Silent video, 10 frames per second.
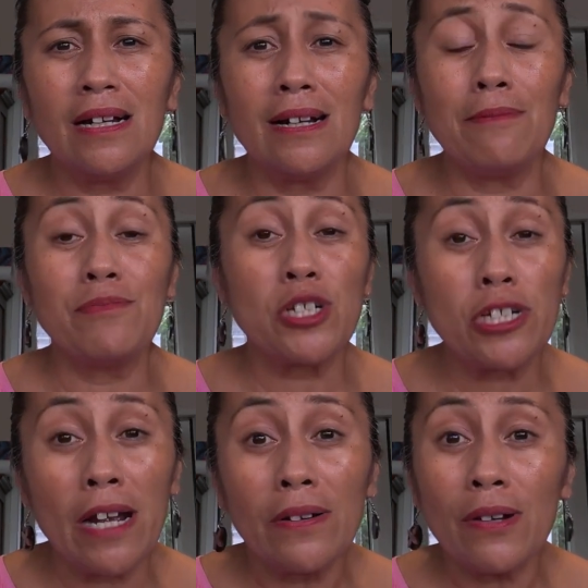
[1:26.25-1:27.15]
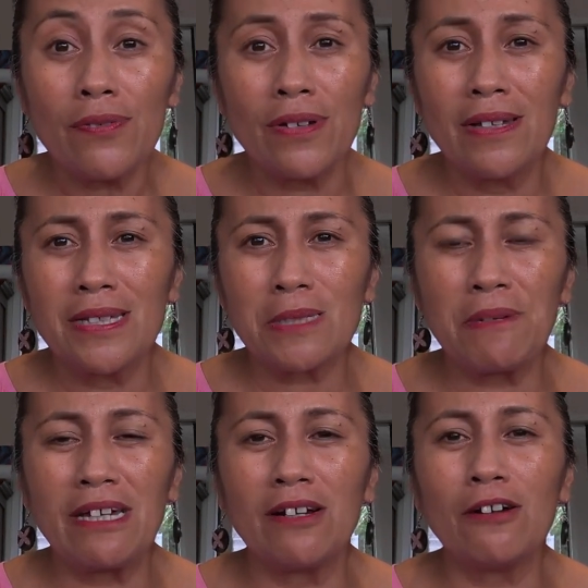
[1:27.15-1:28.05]
um, sheriff,
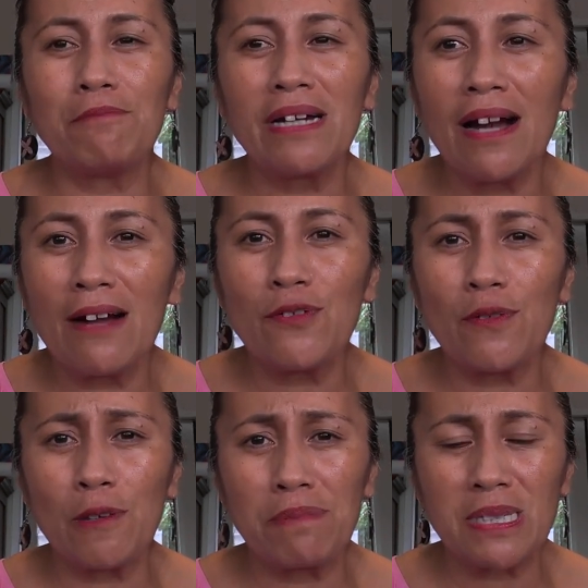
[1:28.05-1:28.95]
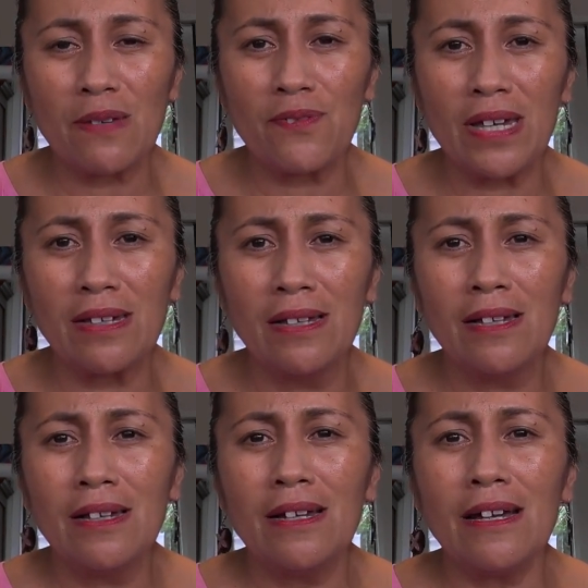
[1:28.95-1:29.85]
speaking on behalf of the Pacific
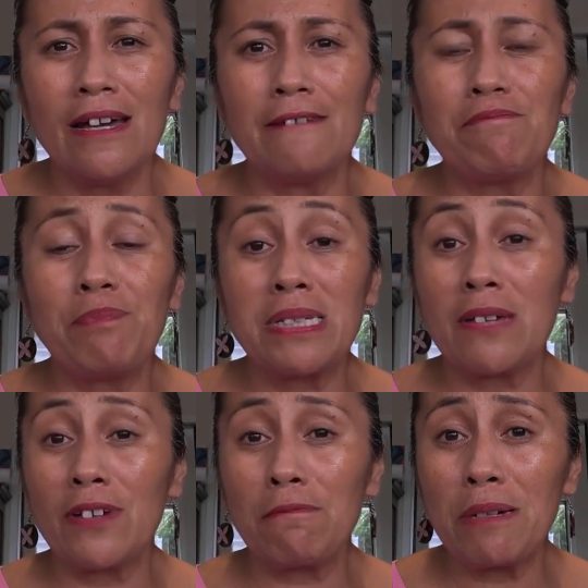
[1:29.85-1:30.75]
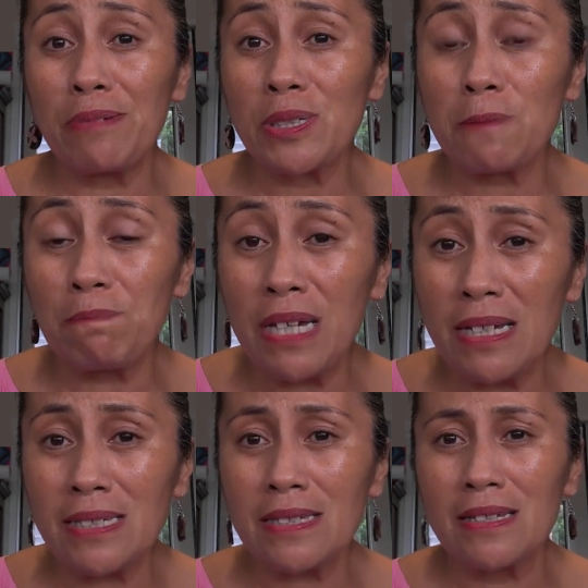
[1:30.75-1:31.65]
and uh, Pacific people's
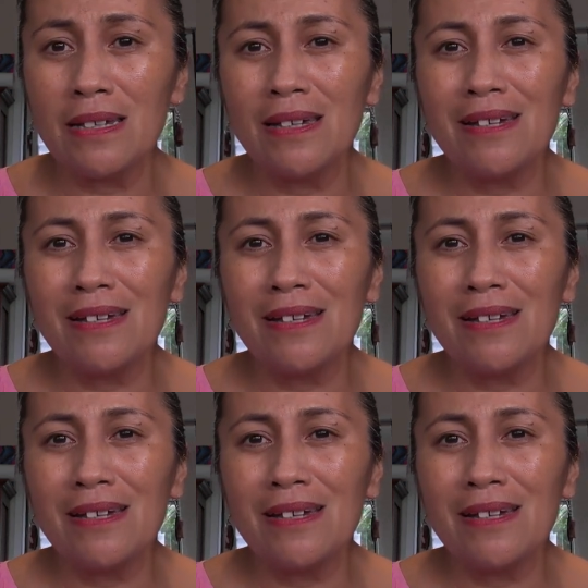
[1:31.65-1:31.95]
peace,